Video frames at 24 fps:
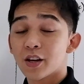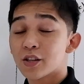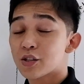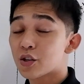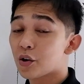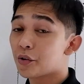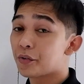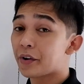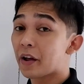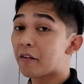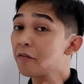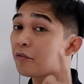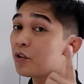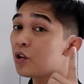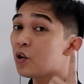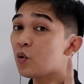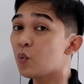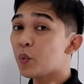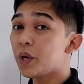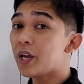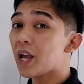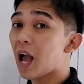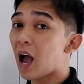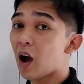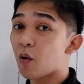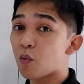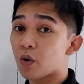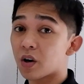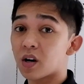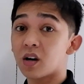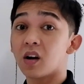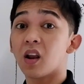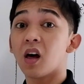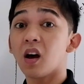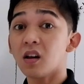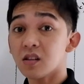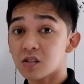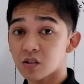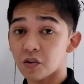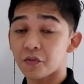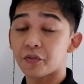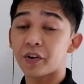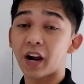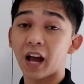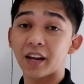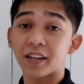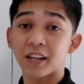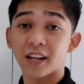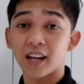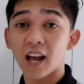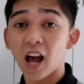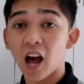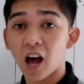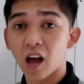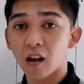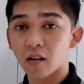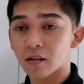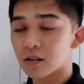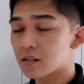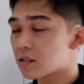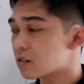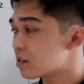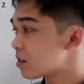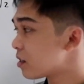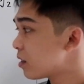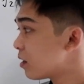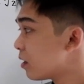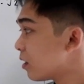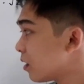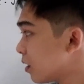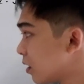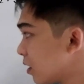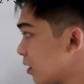So reviewing our laws of radicals